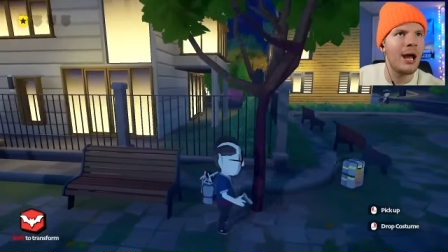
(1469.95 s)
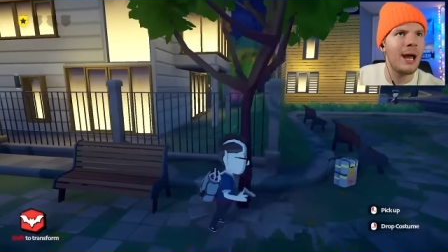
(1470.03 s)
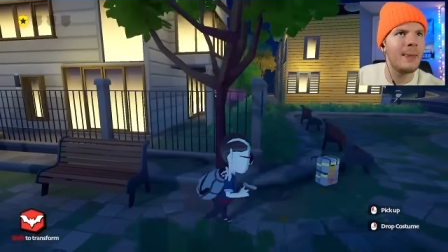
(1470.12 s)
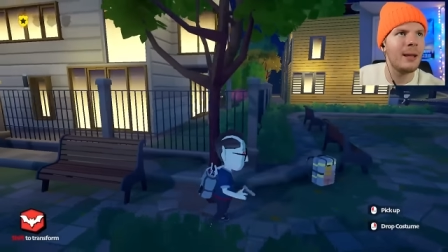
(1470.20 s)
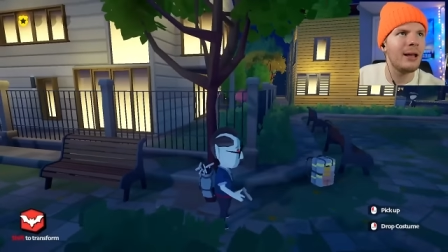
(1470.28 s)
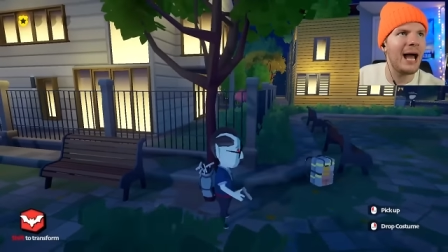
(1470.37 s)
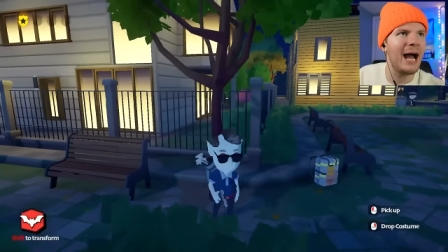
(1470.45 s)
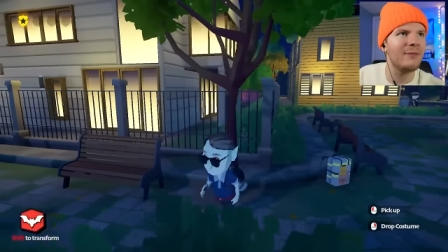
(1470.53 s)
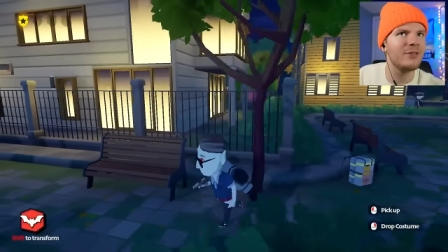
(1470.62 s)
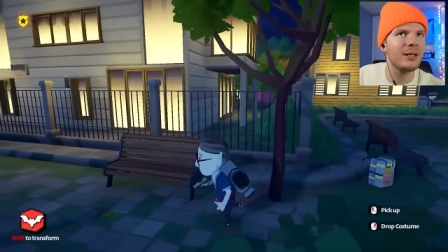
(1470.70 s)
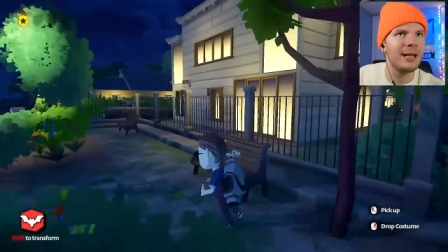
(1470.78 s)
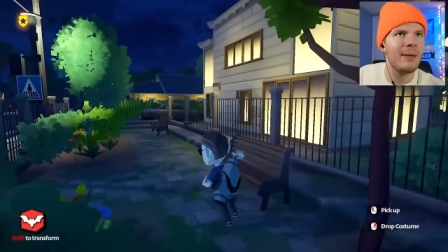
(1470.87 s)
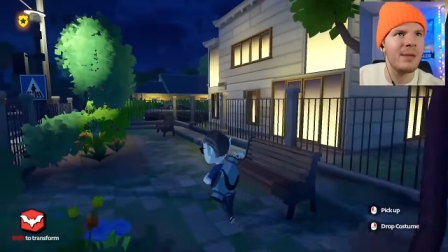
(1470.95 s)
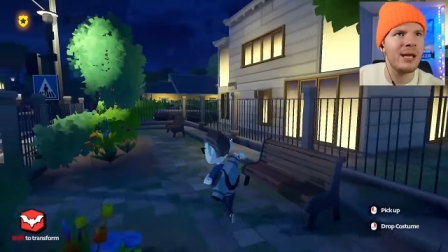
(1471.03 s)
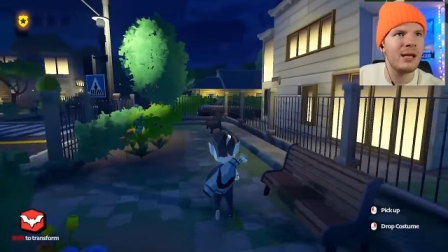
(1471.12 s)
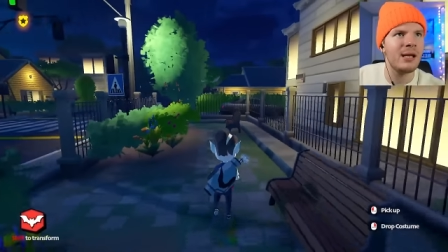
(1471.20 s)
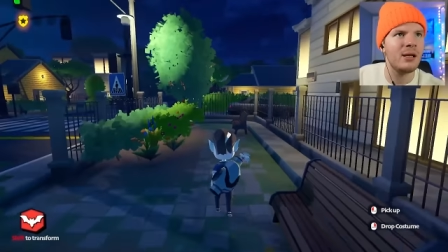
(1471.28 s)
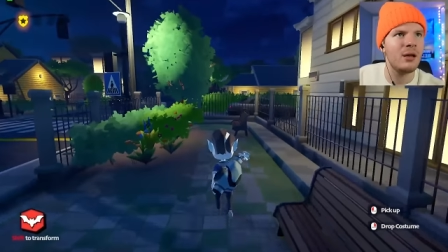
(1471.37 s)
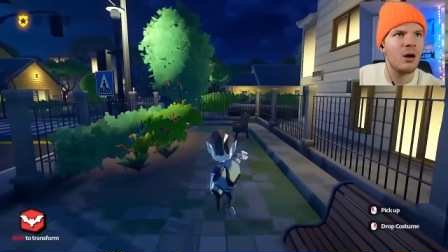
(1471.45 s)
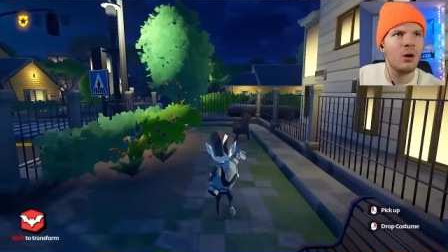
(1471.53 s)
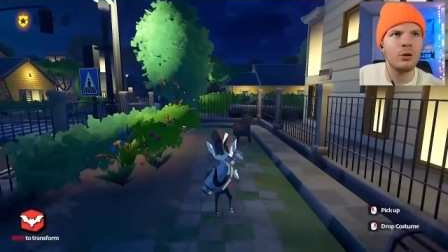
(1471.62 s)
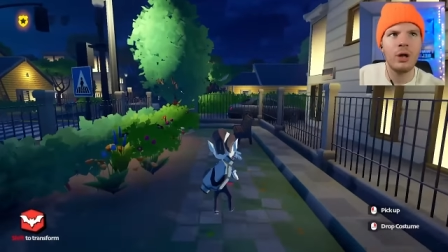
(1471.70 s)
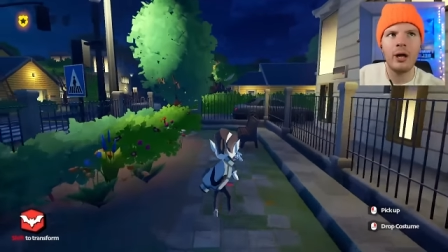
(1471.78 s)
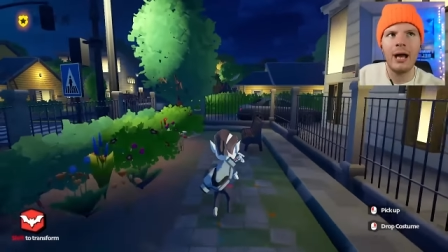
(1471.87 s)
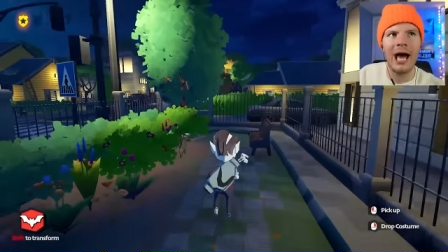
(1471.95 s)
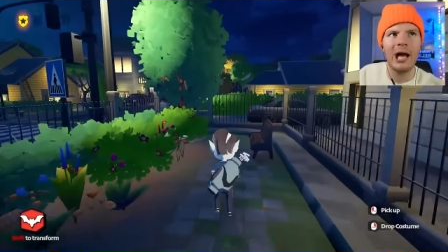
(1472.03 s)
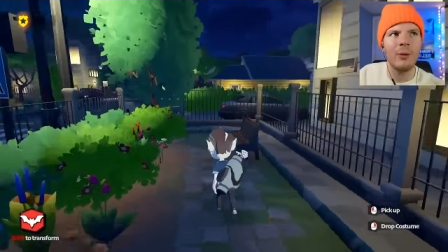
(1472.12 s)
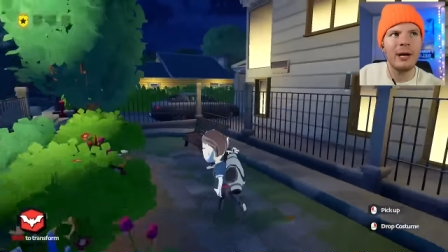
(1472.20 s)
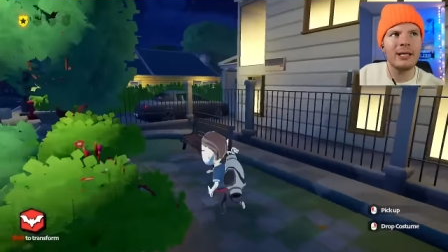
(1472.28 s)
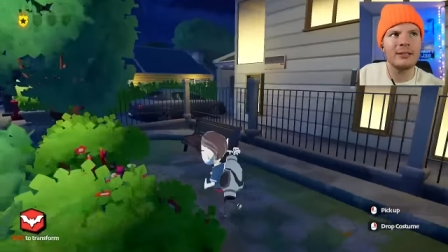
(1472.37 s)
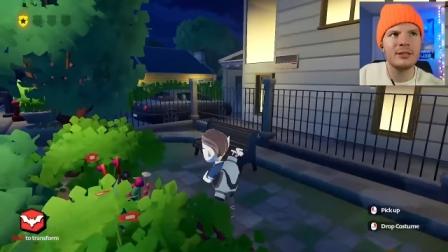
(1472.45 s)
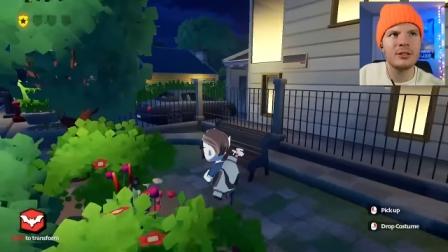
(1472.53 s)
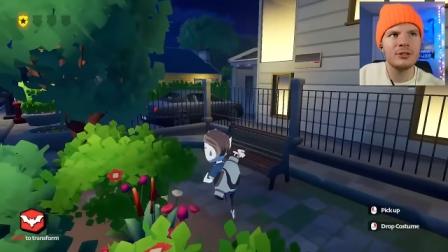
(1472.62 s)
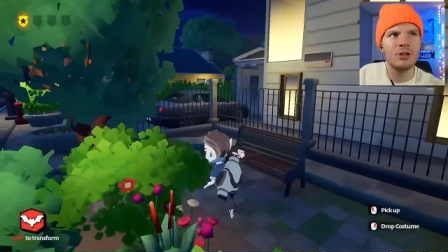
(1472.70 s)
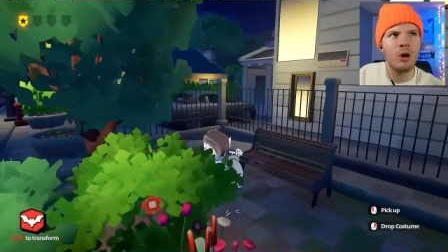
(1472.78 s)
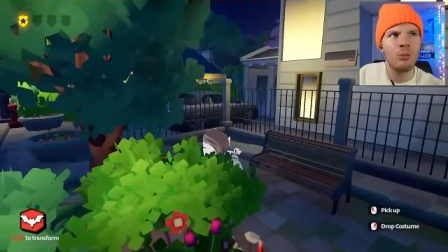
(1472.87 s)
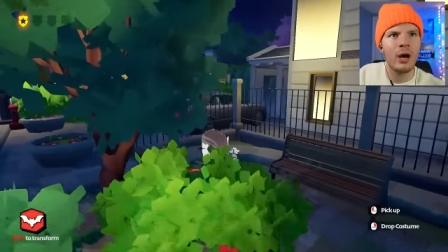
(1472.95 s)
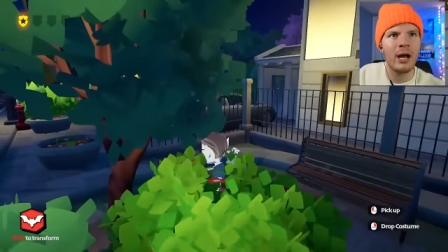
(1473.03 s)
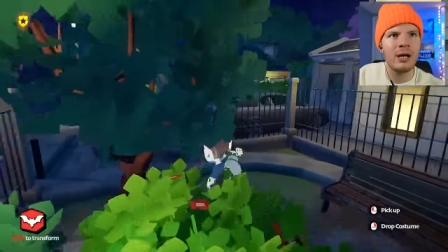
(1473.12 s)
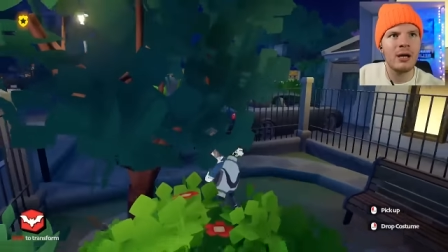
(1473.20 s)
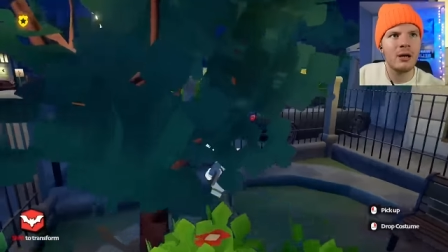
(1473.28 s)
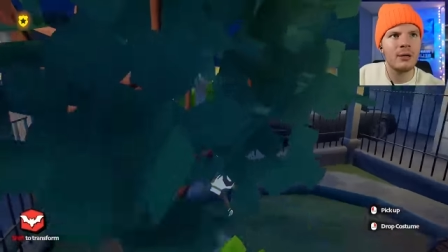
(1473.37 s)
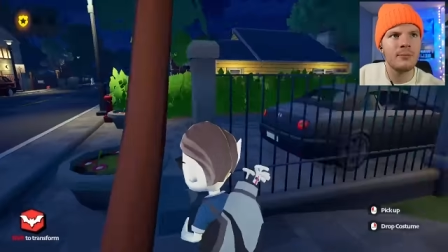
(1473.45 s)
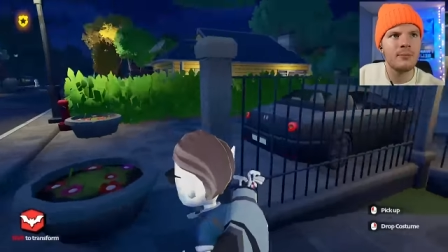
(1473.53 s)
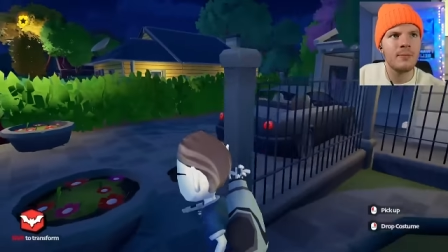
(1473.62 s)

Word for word: And they'll have to let me in. Hold on. How do I get into this home right here?